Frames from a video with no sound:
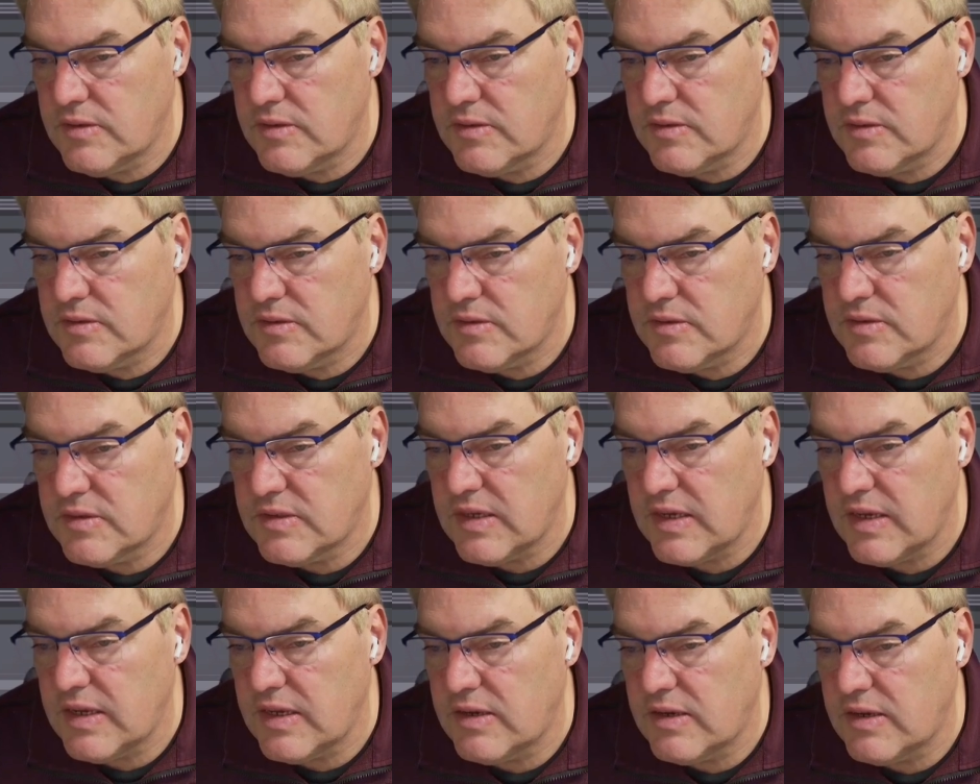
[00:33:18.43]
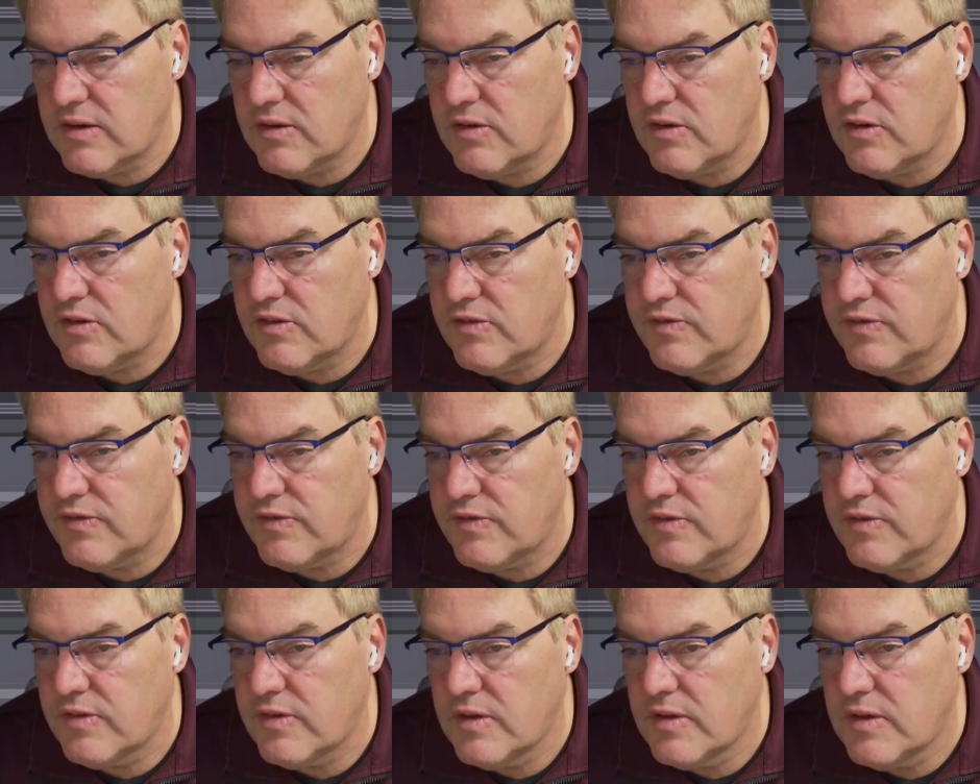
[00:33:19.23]
sake of
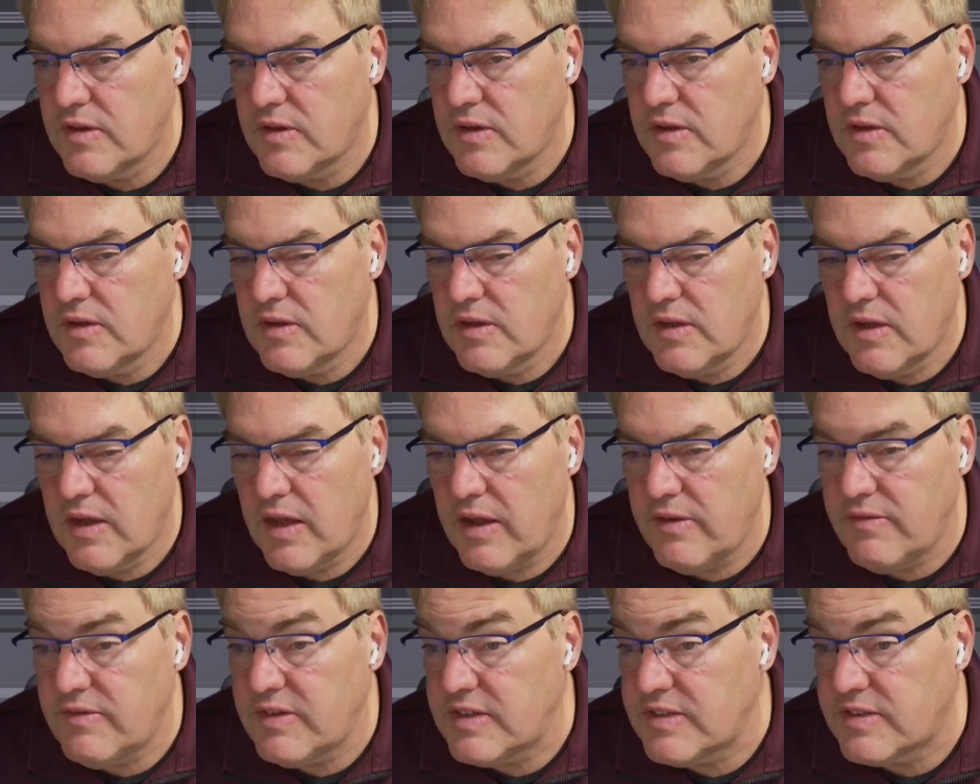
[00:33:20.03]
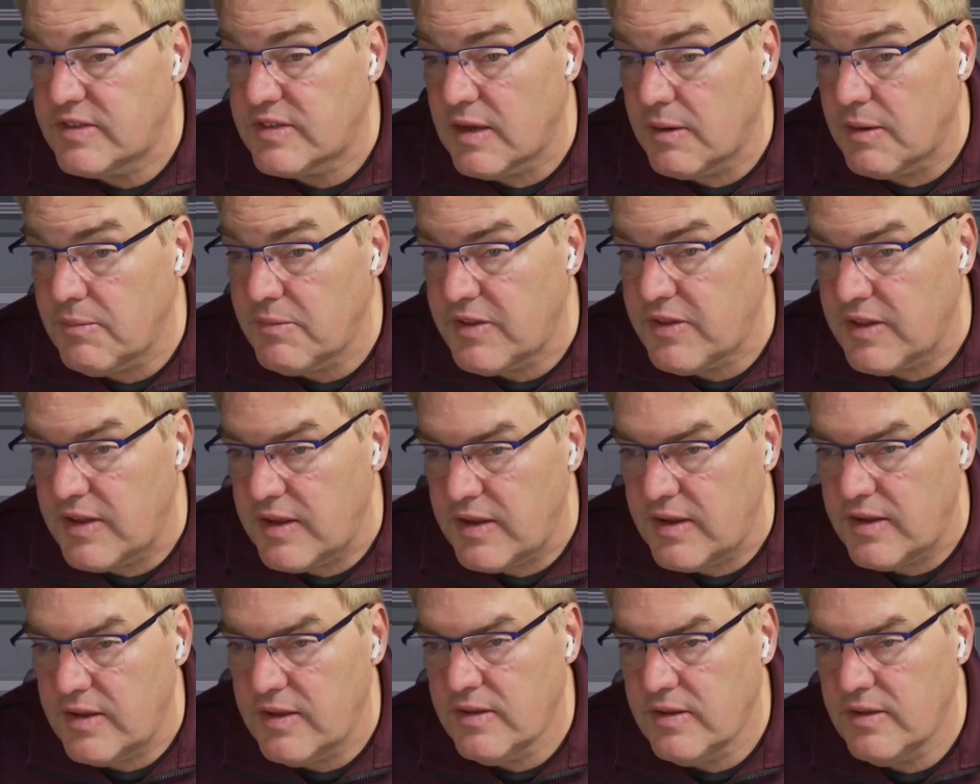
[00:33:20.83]
having
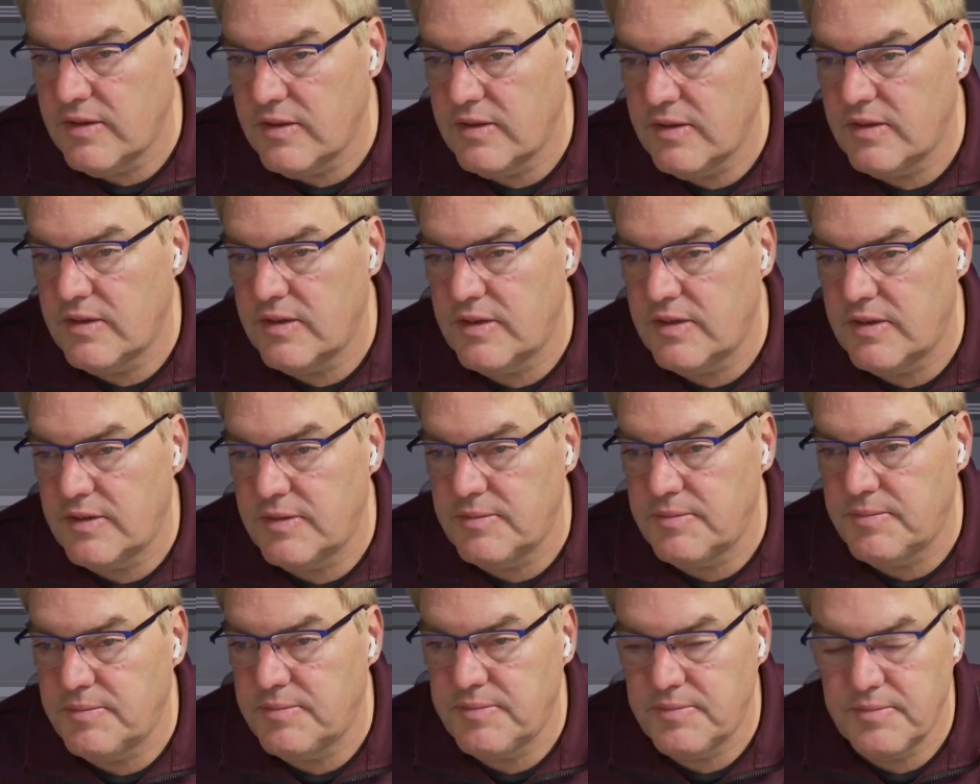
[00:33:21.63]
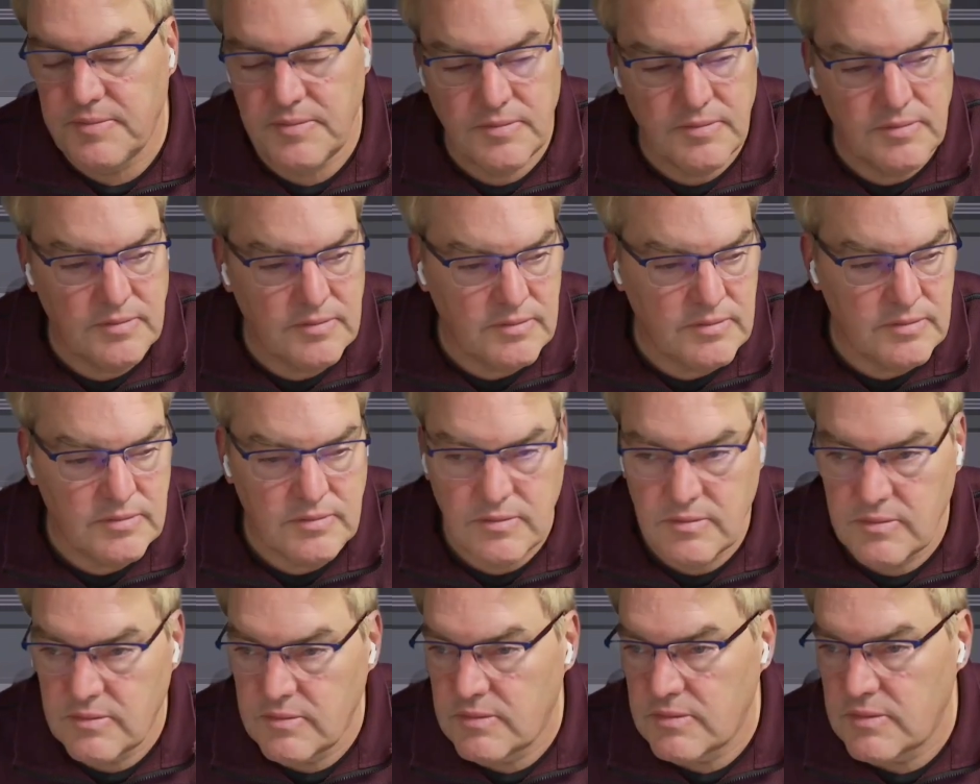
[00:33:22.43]
something. Oh,
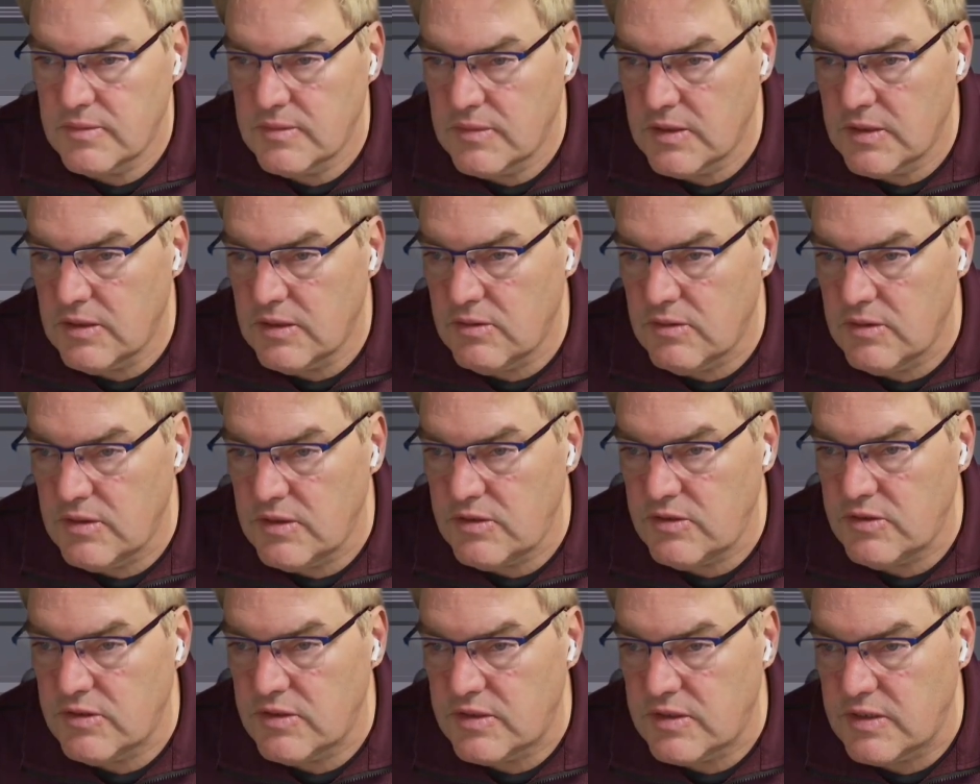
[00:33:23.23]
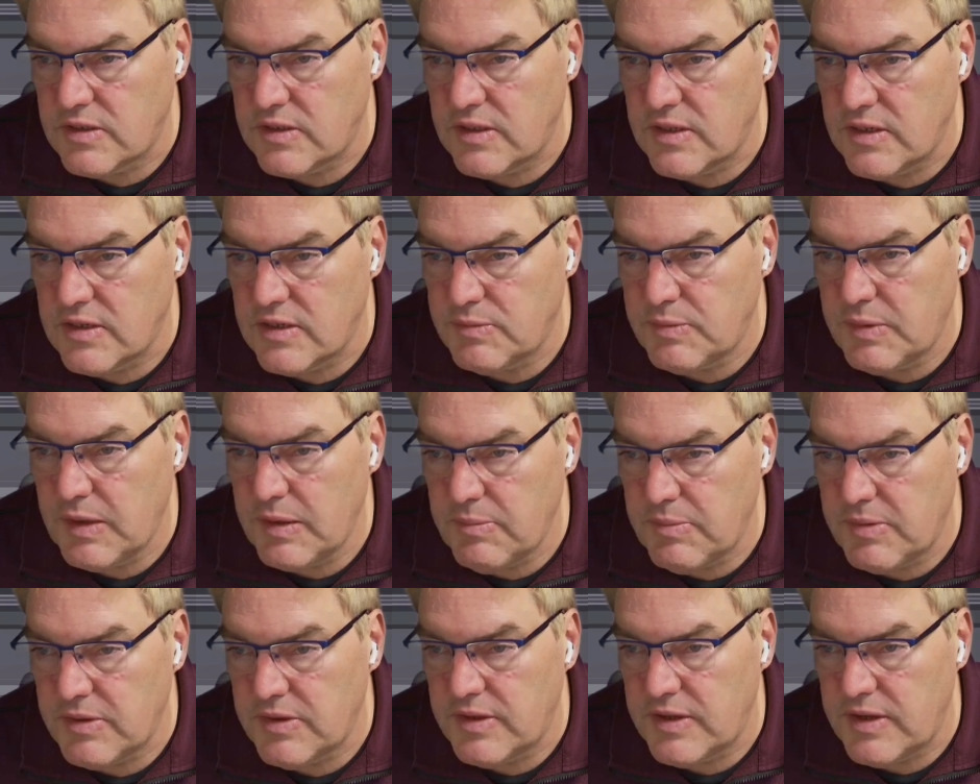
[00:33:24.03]
interesting. There's
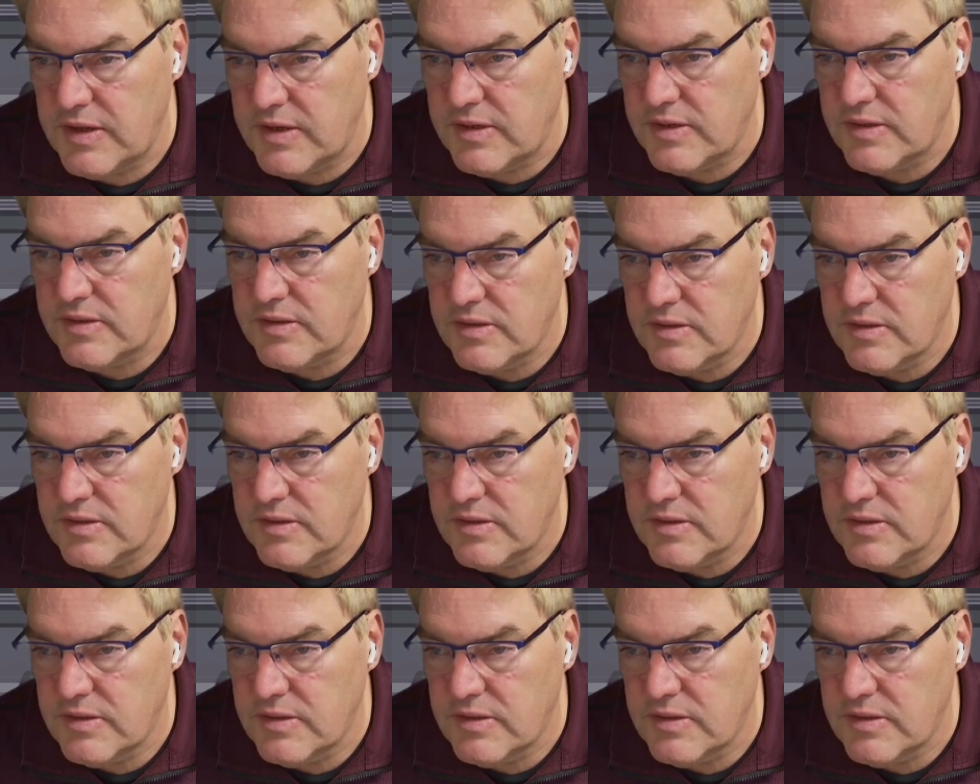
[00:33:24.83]
people there.